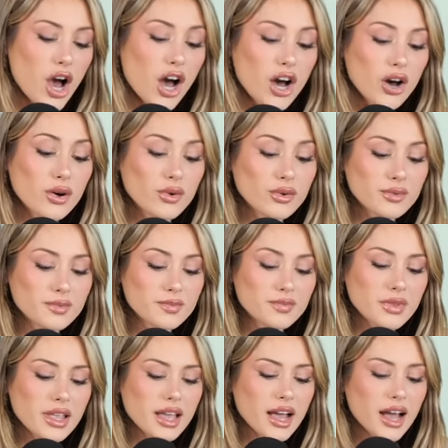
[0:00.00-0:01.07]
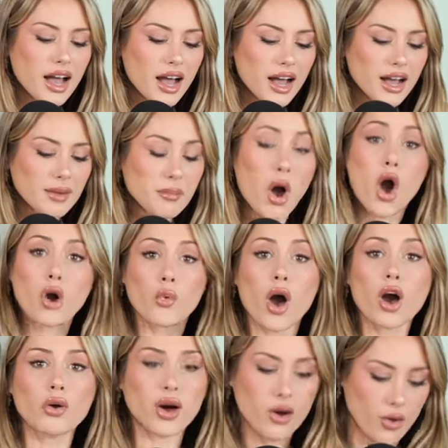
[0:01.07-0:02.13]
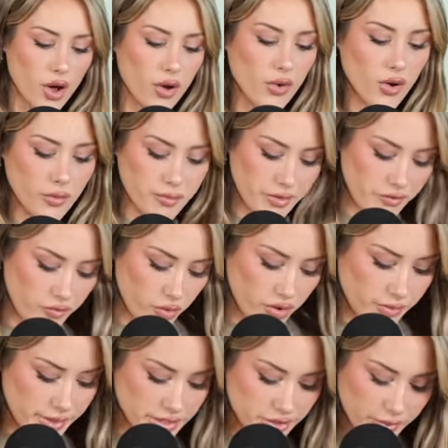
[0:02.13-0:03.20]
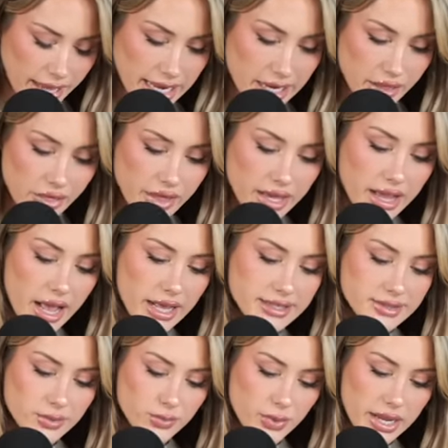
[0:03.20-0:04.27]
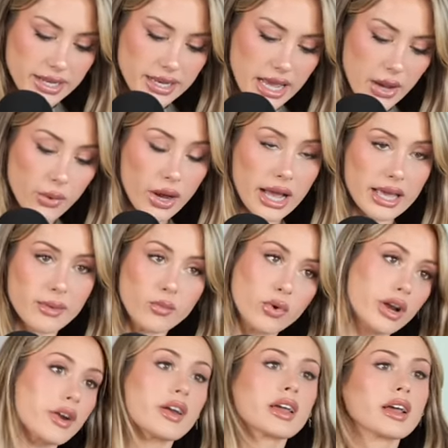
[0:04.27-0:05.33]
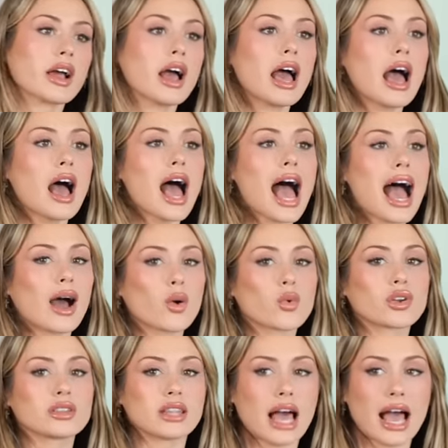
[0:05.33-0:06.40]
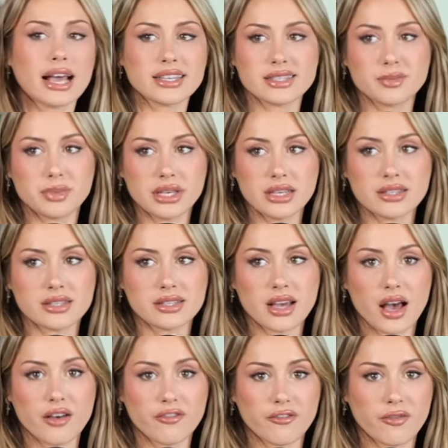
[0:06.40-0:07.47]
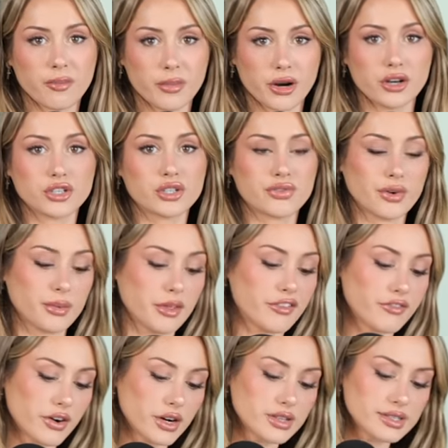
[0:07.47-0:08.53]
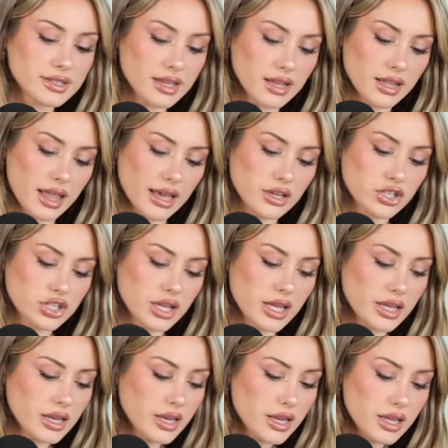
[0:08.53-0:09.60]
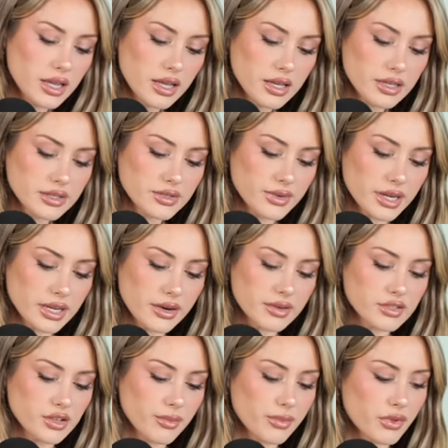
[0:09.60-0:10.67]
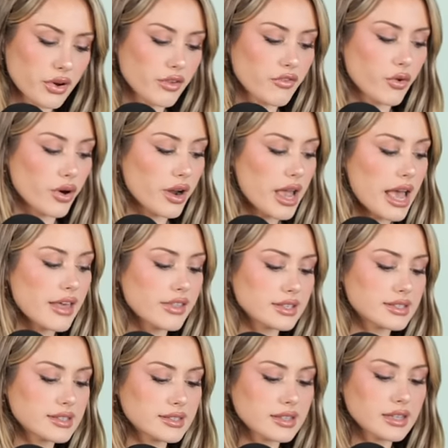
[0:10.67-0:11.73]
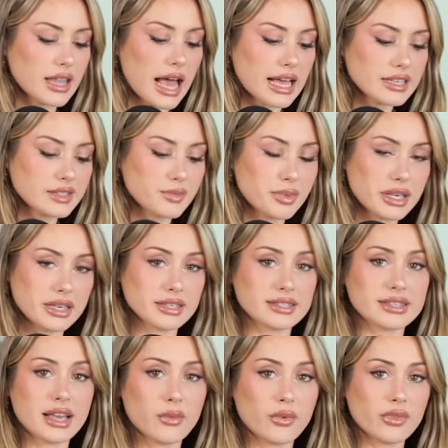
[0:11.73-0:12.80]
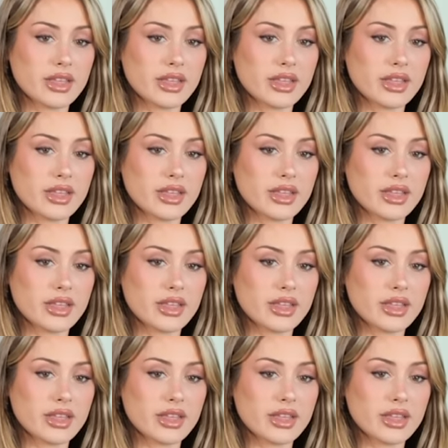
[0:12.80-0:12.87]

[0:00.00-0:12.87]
Oh, um, oh, oh, oh, oh! Before we do anything, guys, right now I am wearing our last piece of merch from the first collection. It's right here, Psalm 34. This is the last piece.